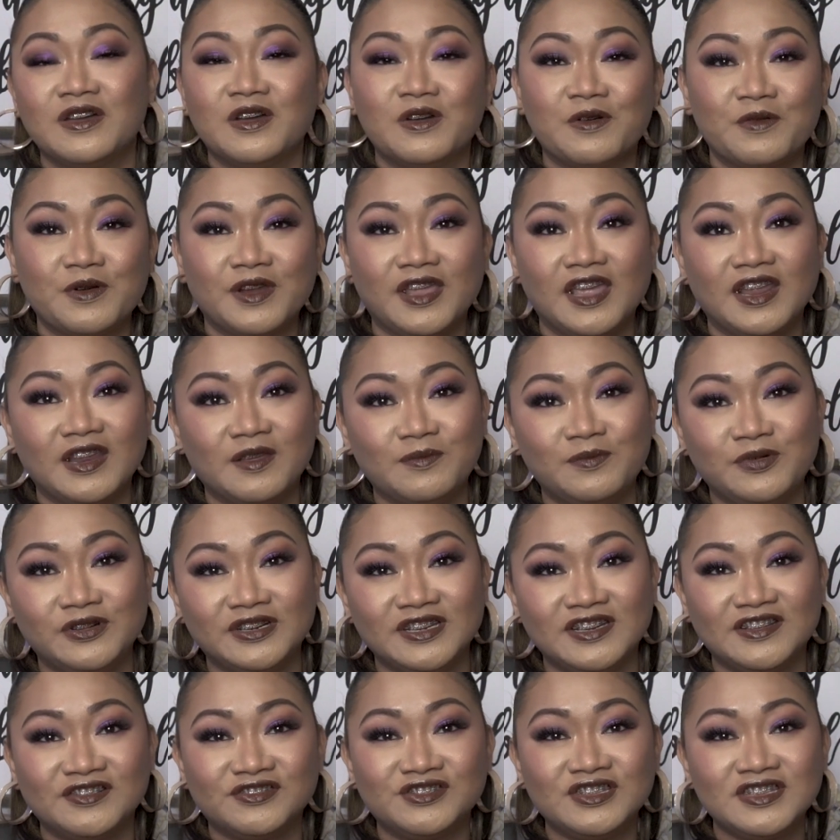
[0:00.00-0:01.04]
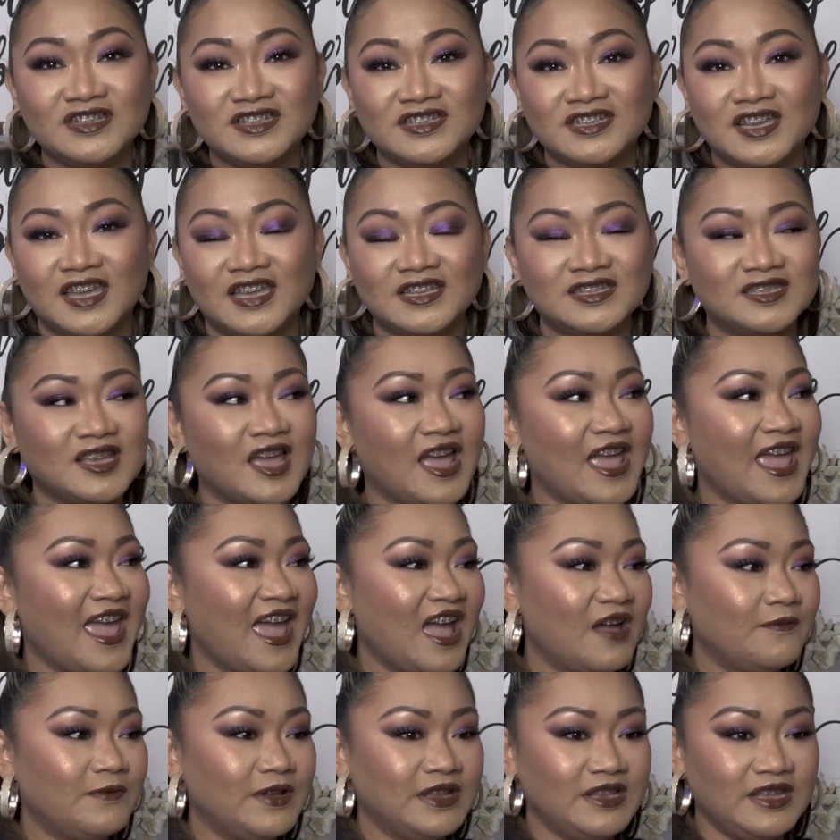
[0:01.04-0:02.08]
we're gonna put it to test. I
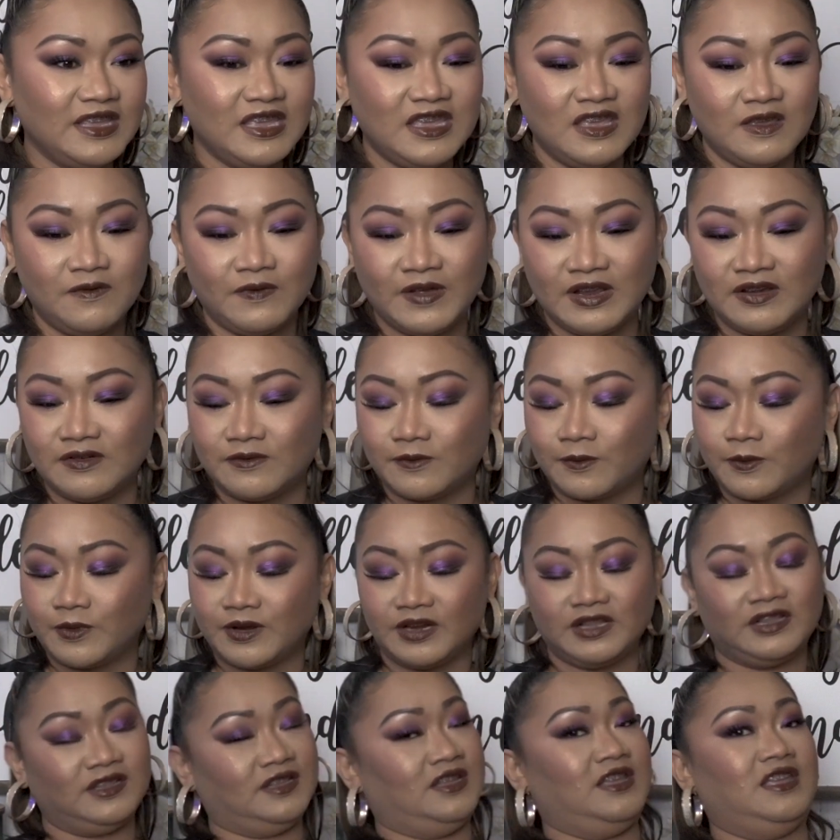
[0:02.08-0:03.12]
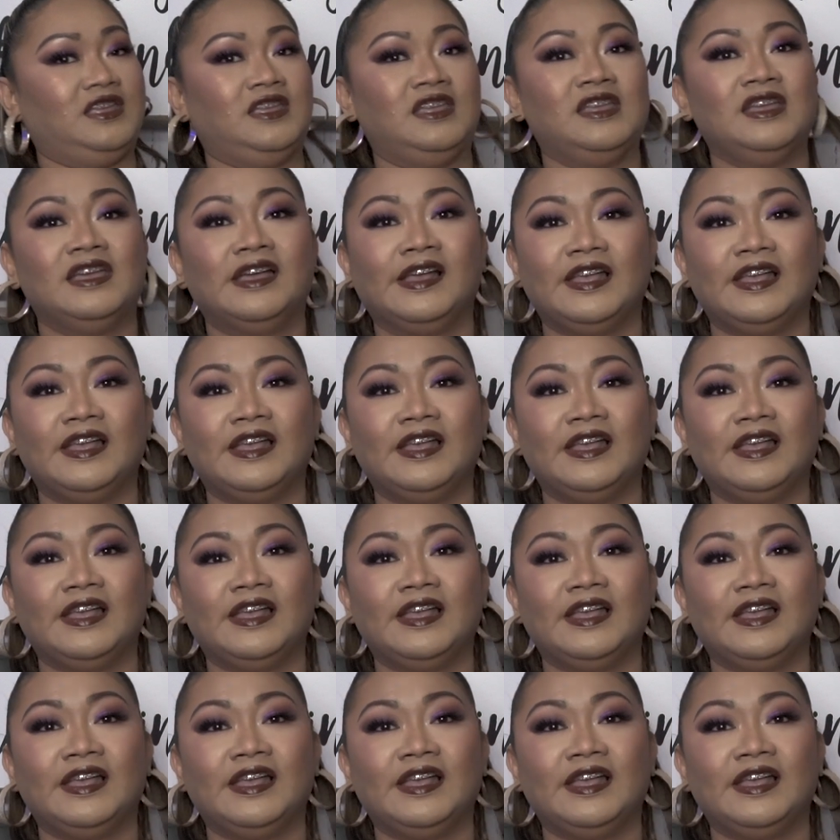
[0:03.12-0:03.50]
haven't even really